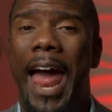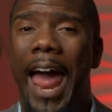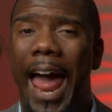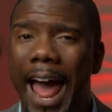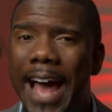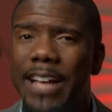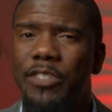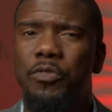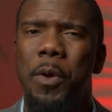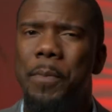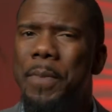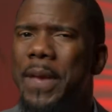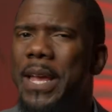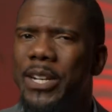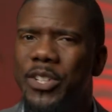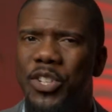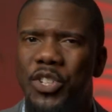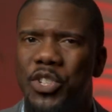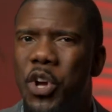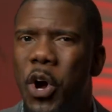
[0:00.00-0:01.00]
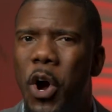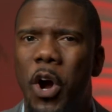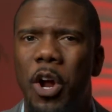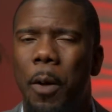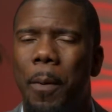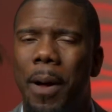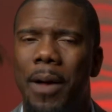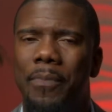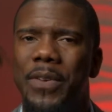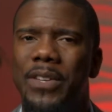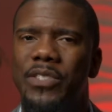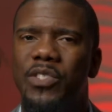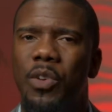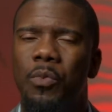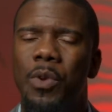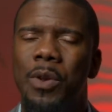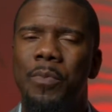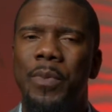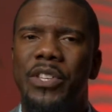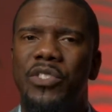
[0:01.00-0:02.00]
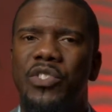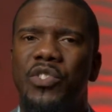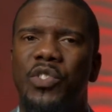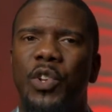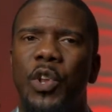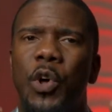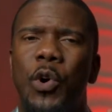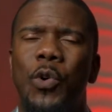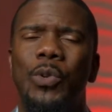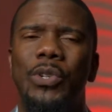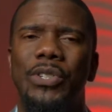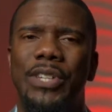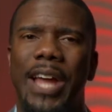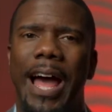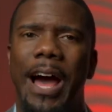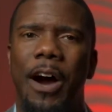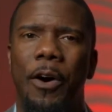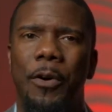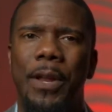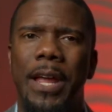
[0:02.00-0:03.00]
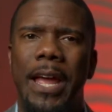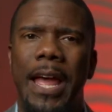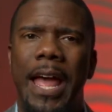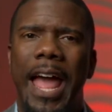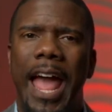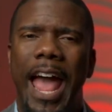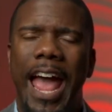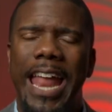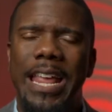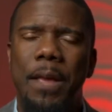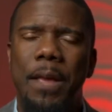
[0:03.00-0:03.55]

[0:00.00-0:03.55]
As we begin to talk about this, and when we slowed down and he